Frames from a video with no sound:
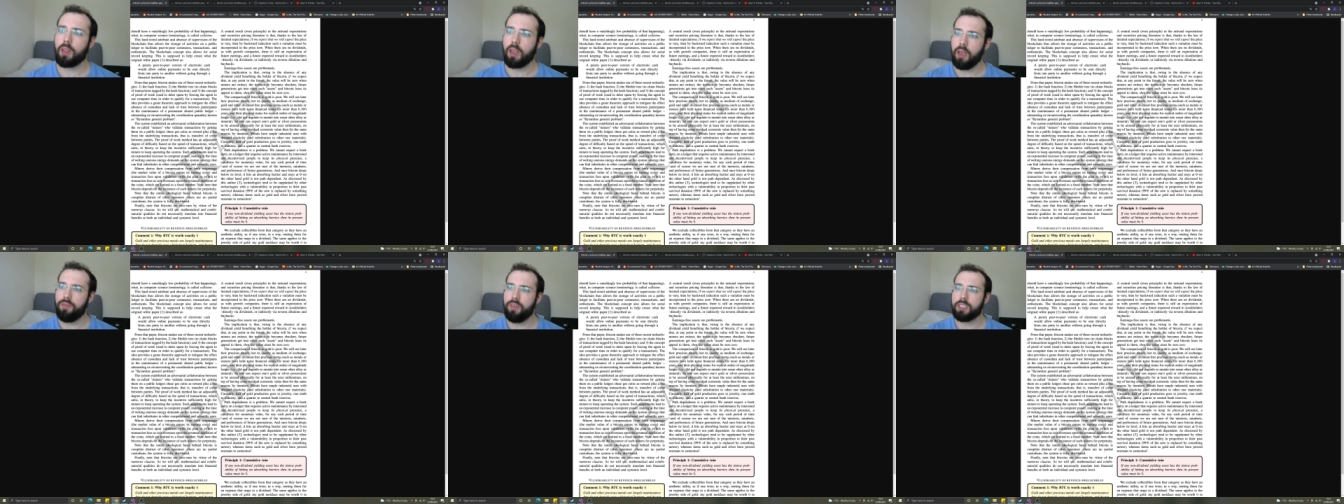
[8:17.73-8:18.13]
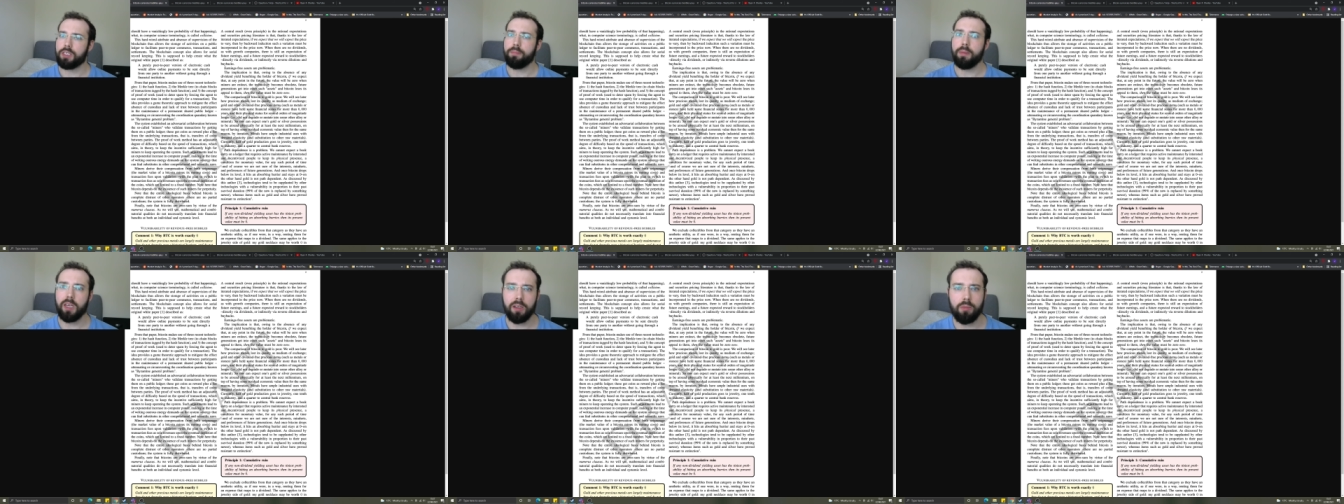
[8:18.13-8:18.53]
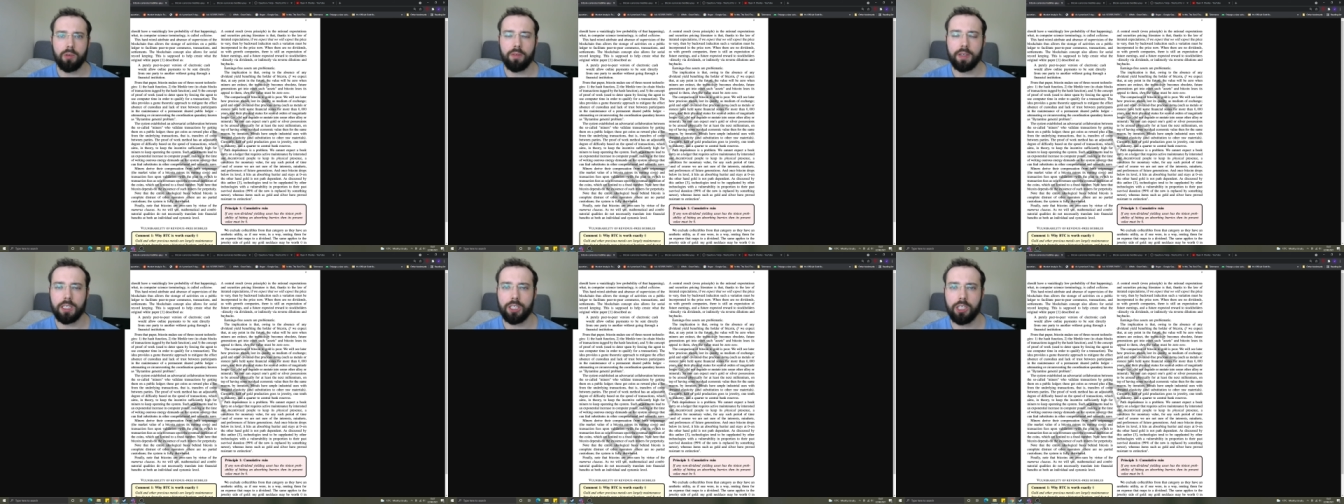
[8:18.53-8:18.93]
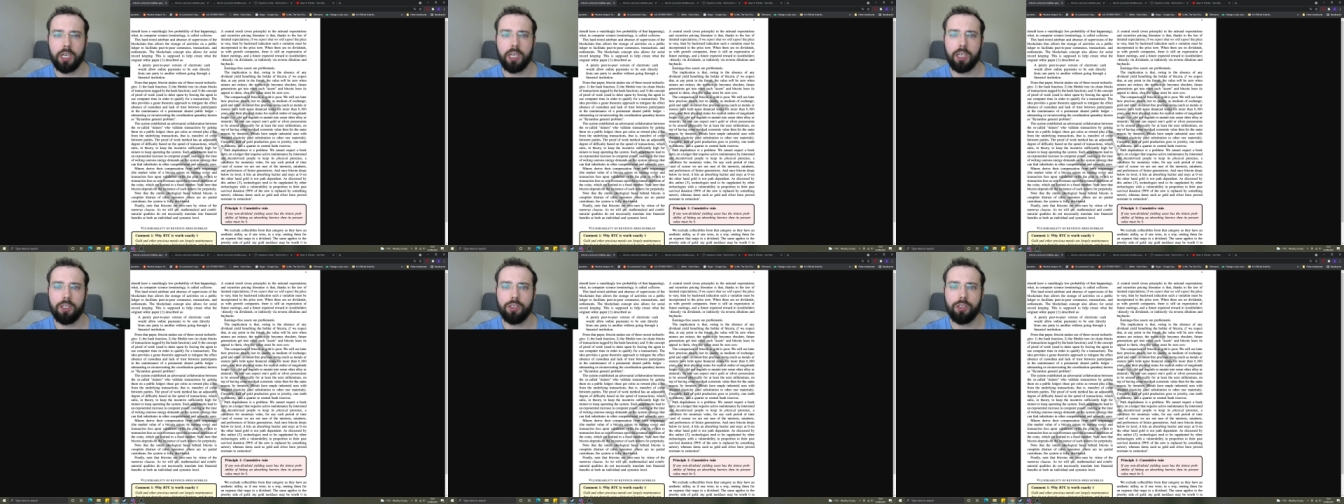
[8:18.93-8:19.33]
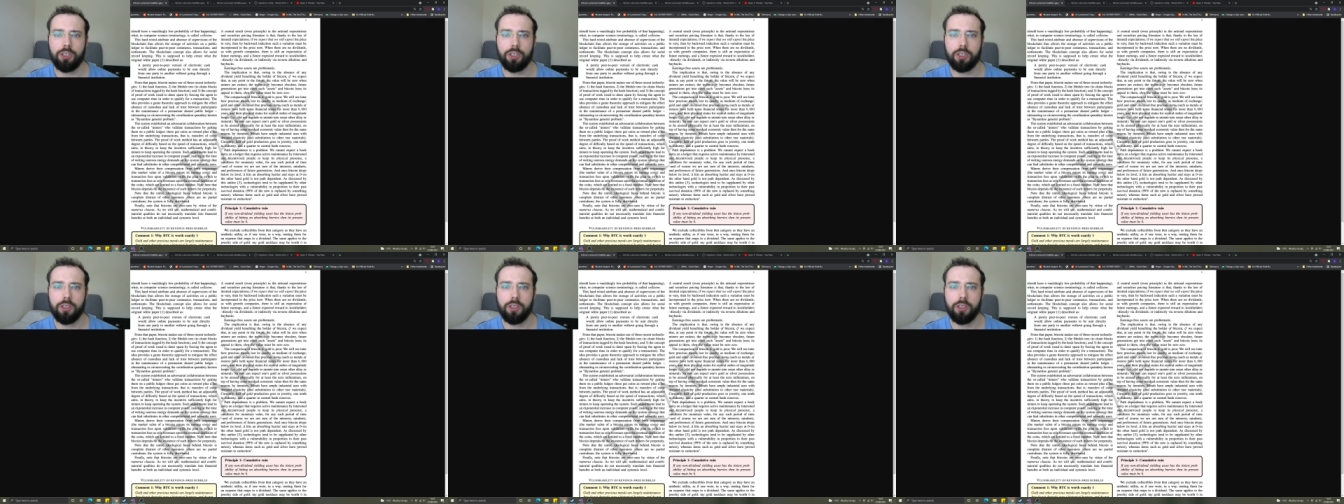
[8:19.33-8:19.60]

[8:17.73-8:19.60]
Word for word: if it's a medium of exchange